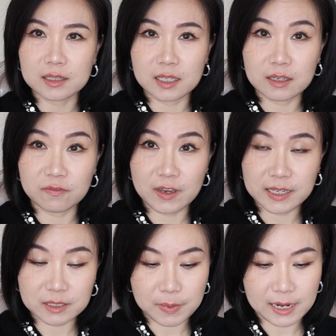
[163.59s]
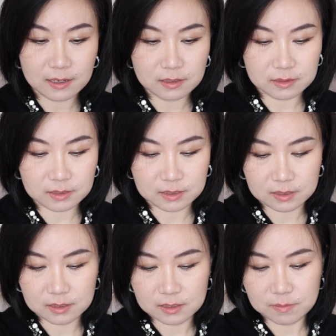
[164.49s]
The face
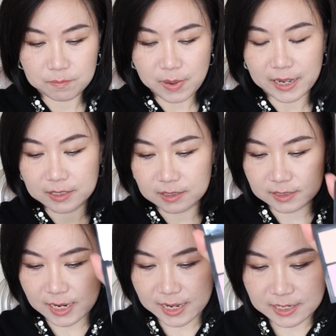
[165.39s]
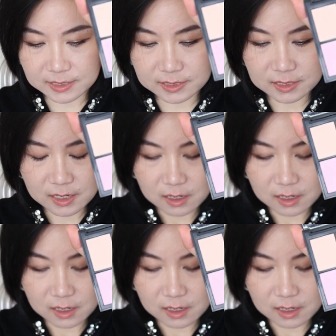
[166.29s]
palettes back in the days,